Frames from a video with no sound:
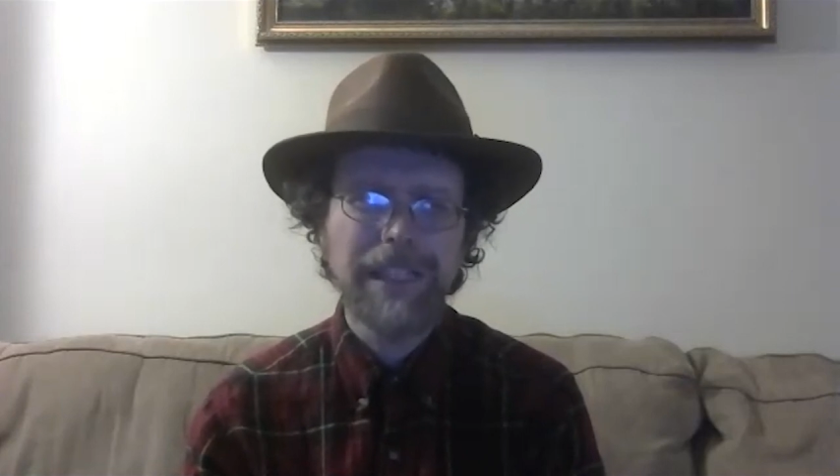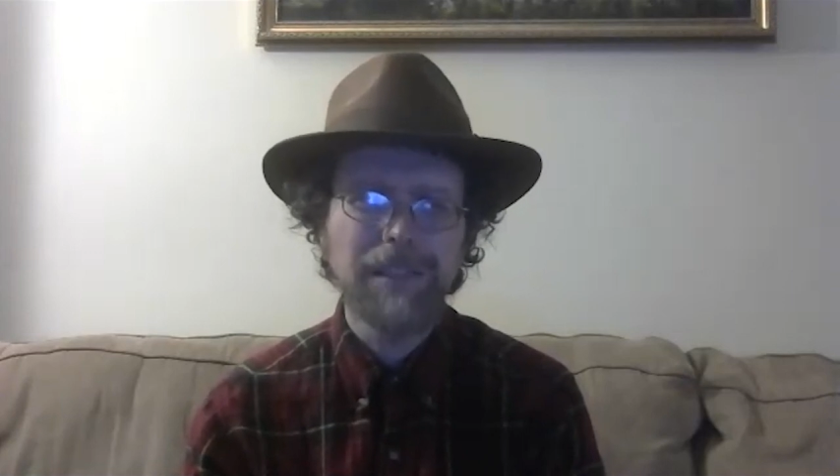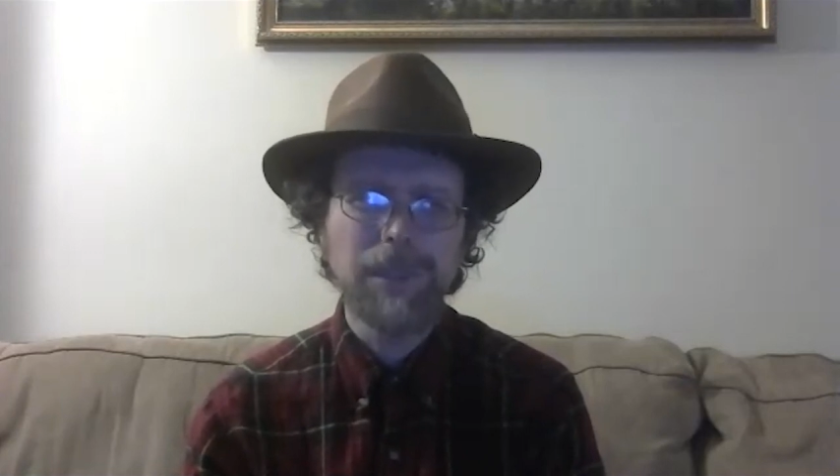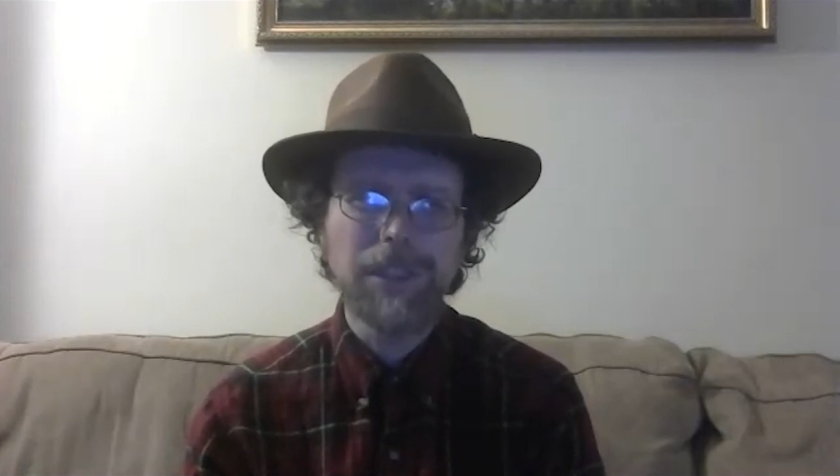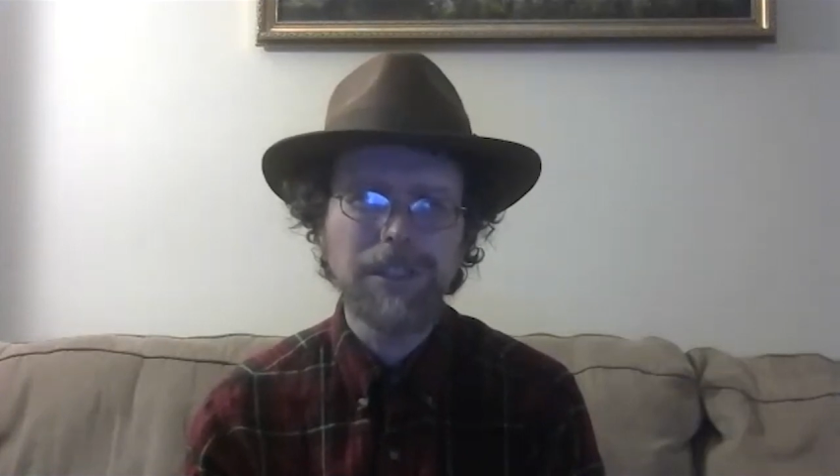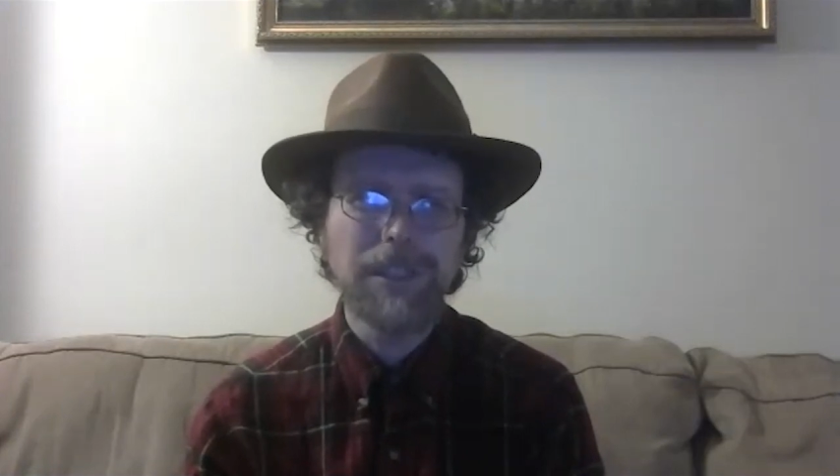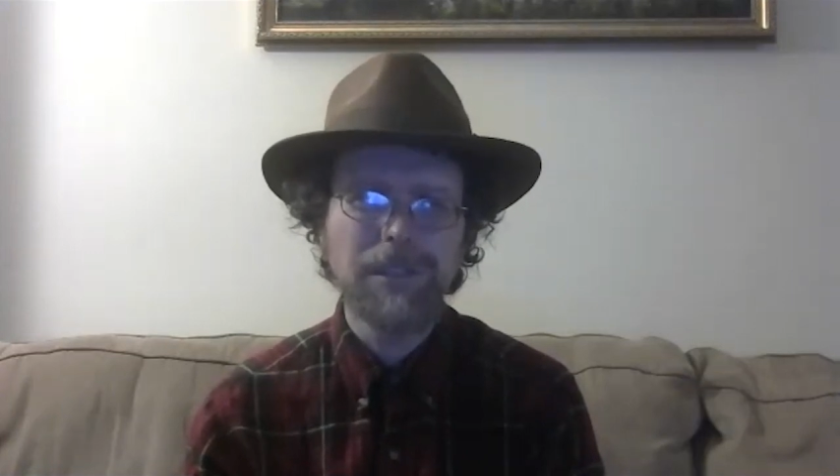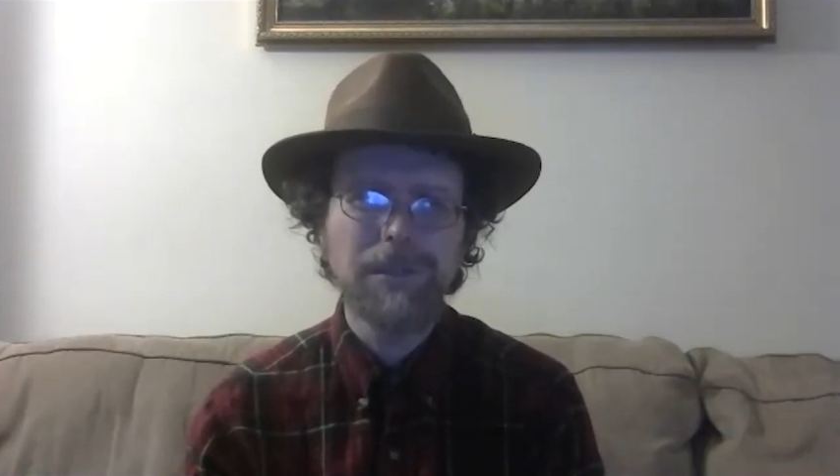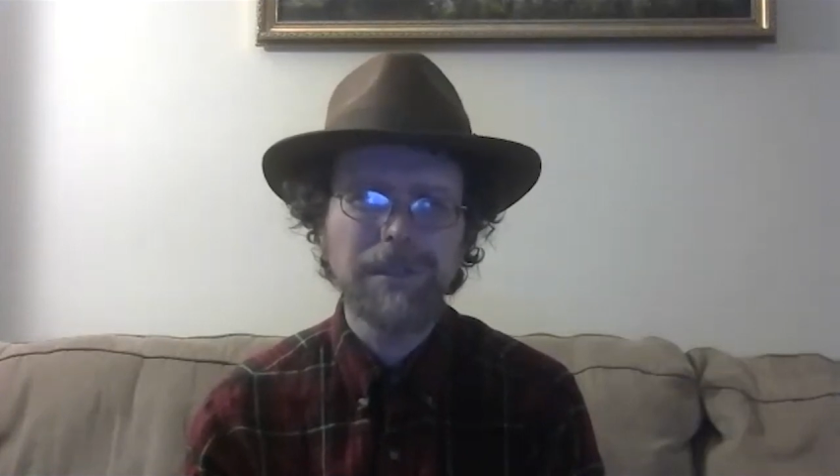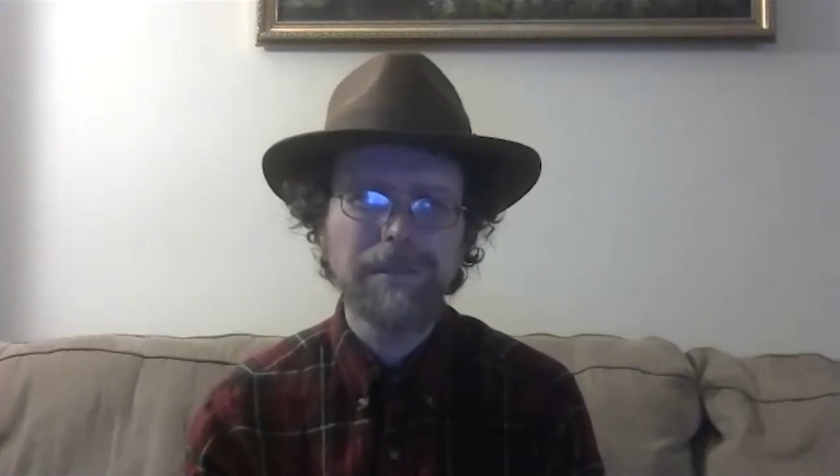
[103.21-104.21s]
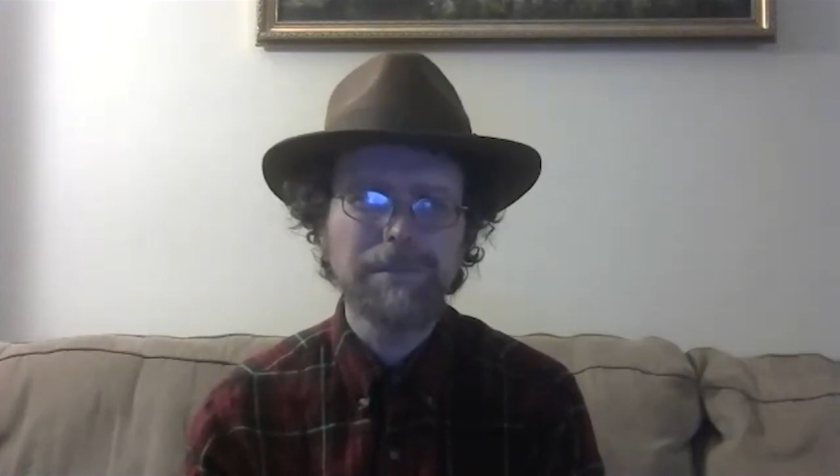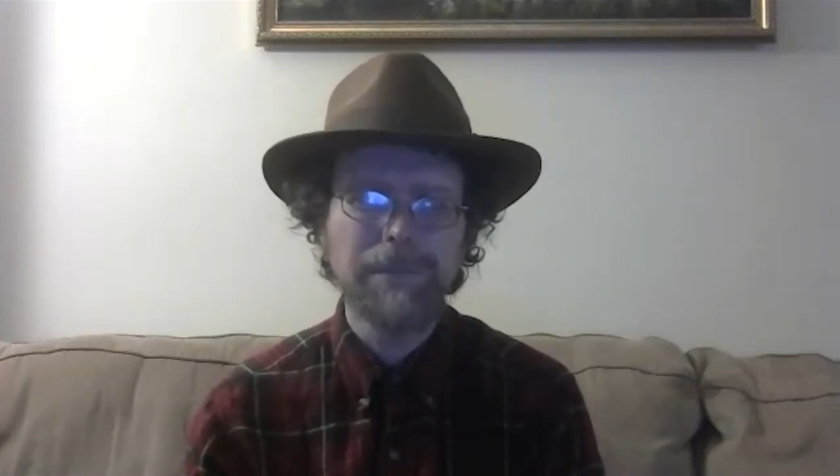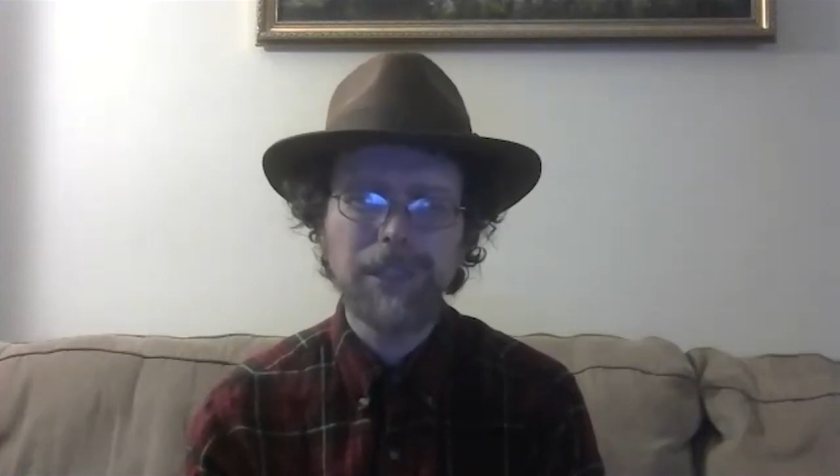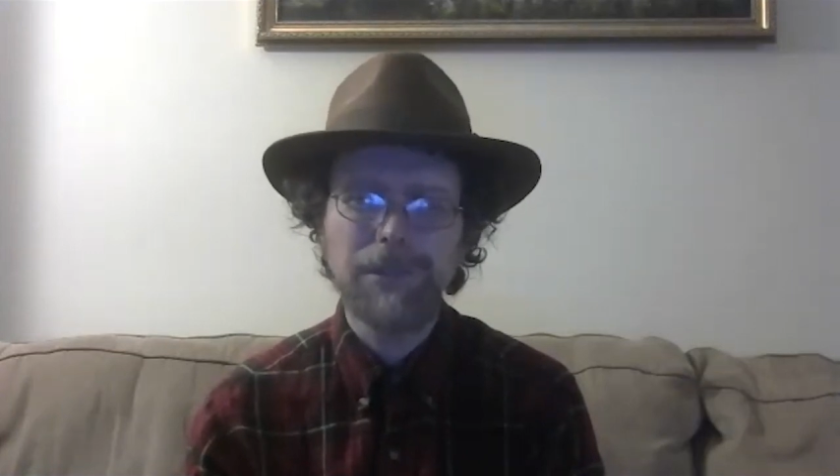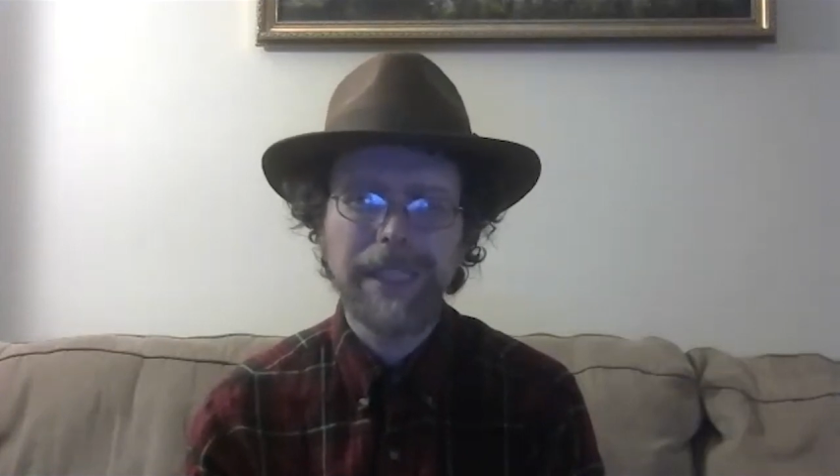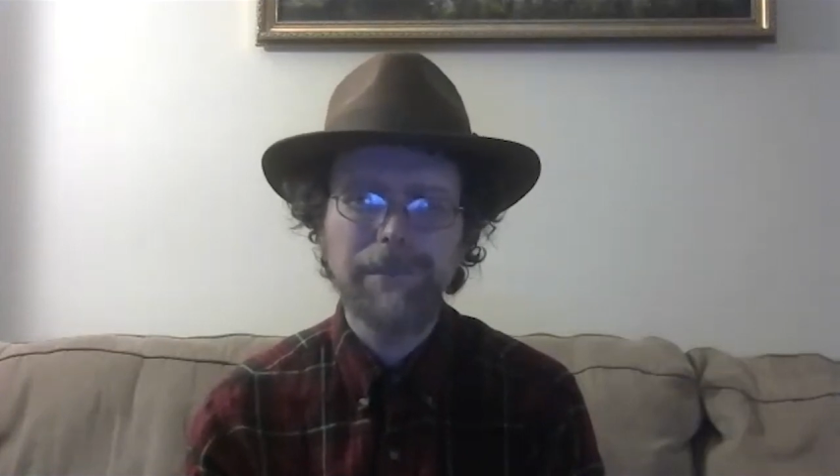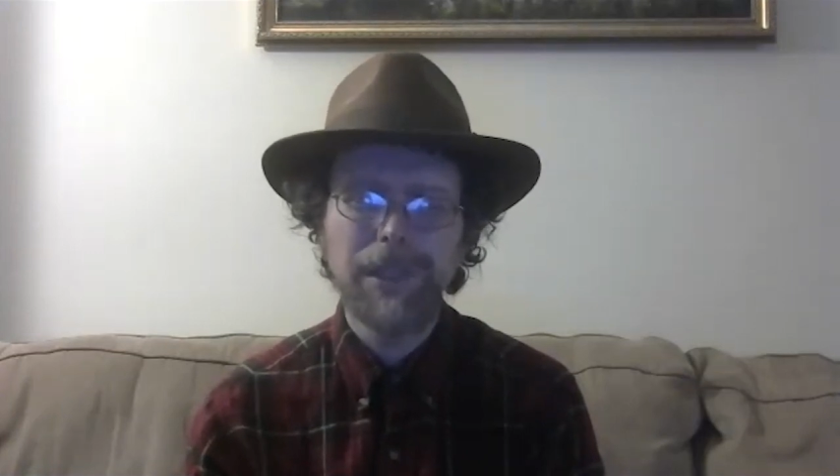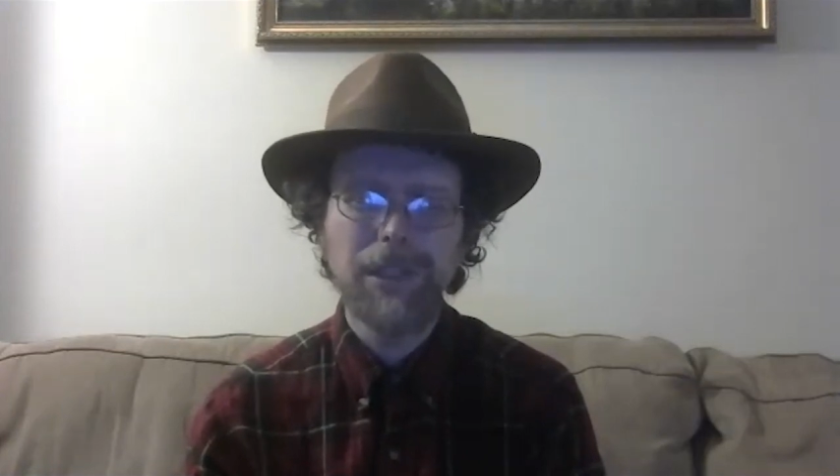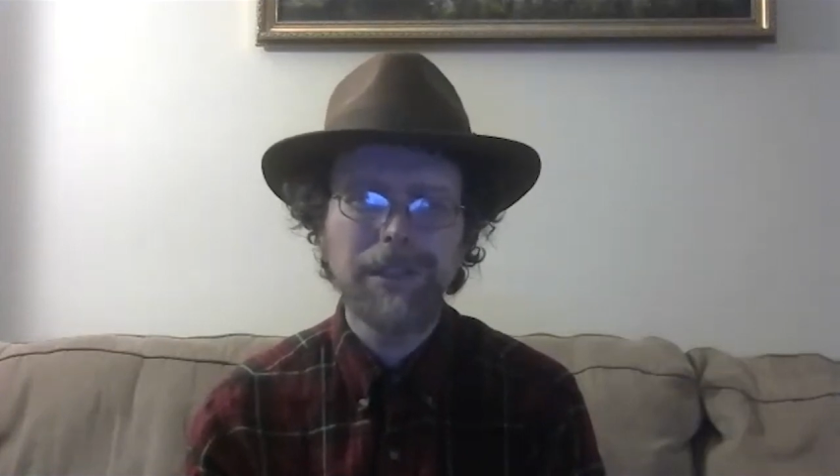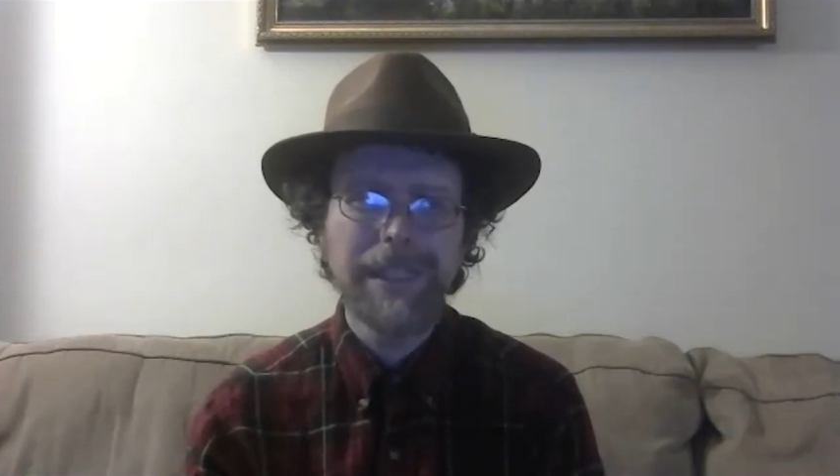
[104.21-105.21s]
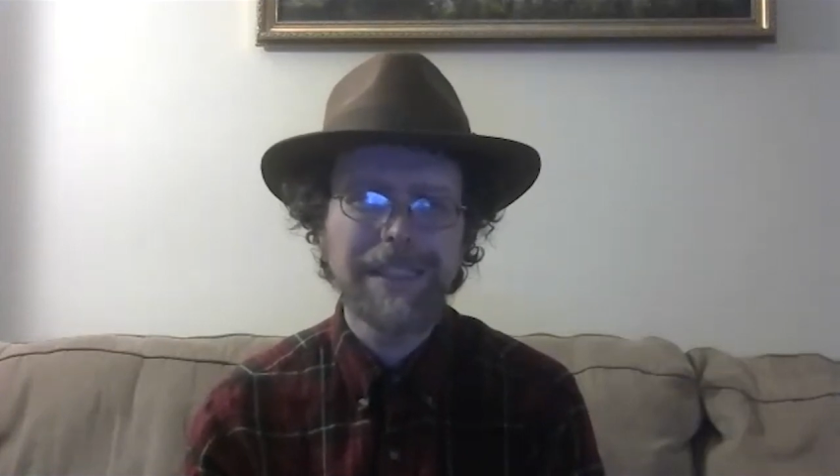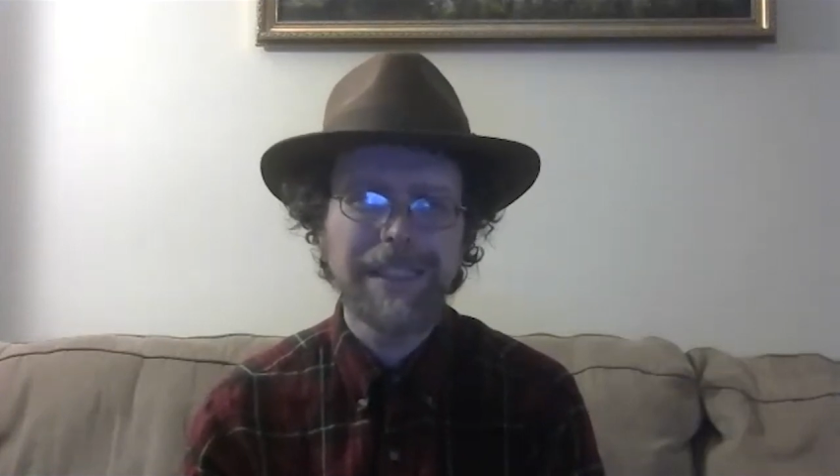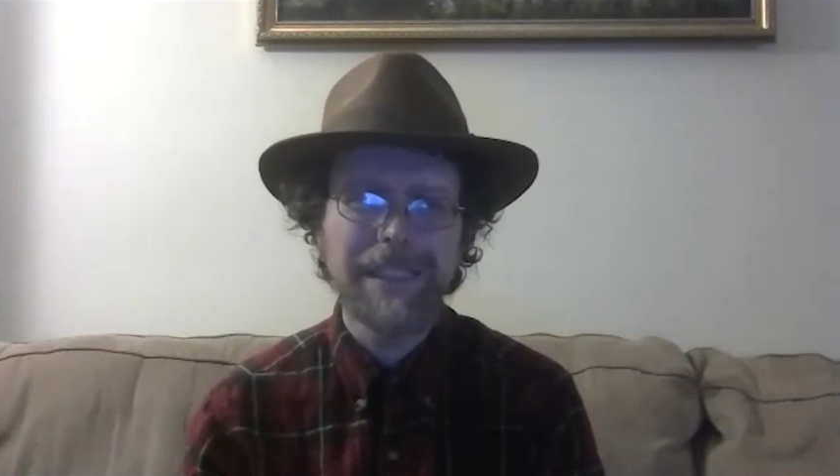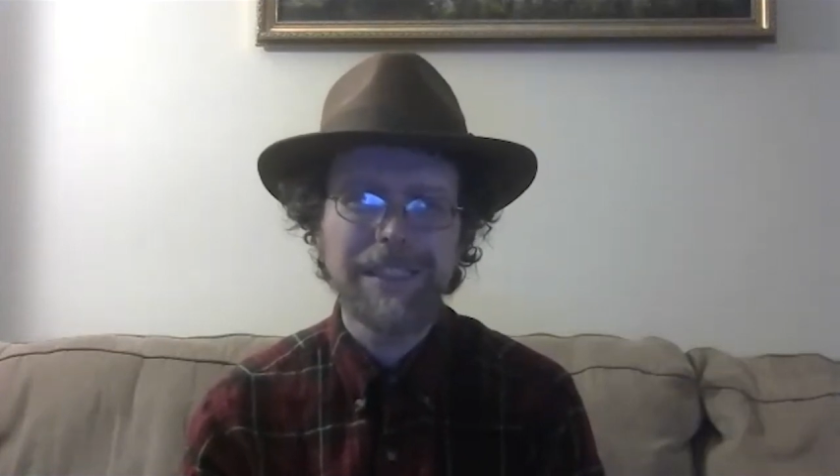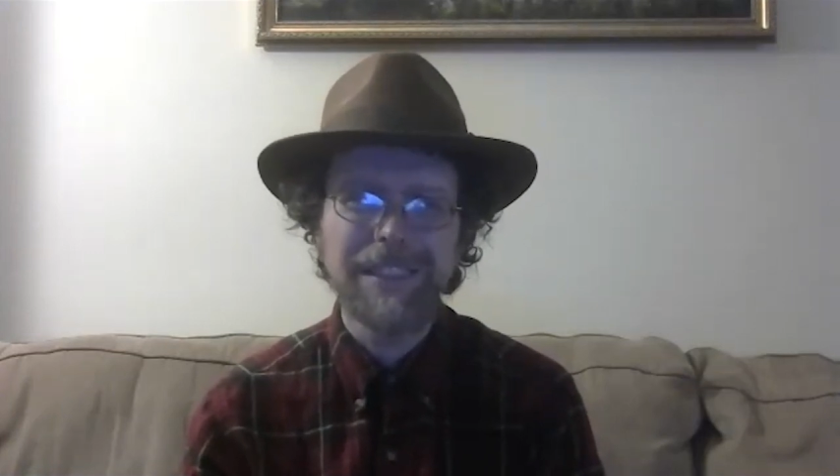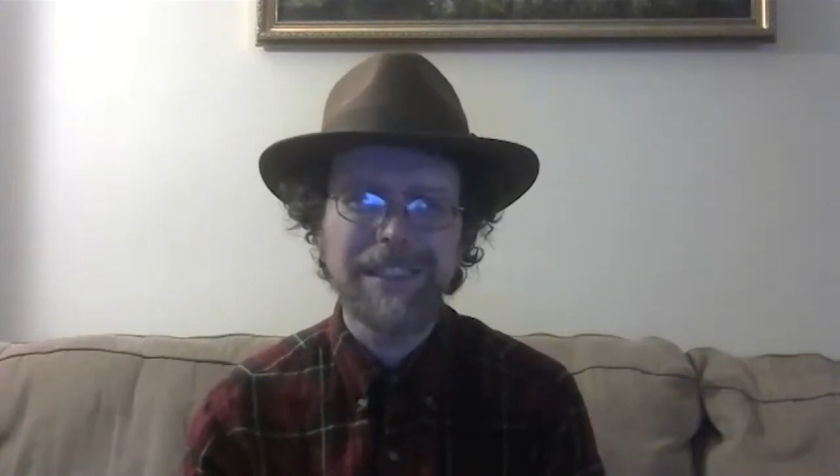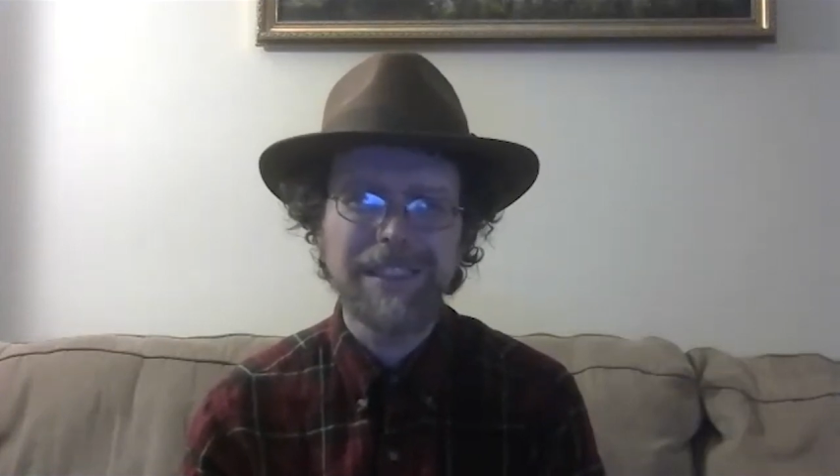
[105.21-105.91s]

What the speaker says: which, you know, much like Bill Clinton, it's just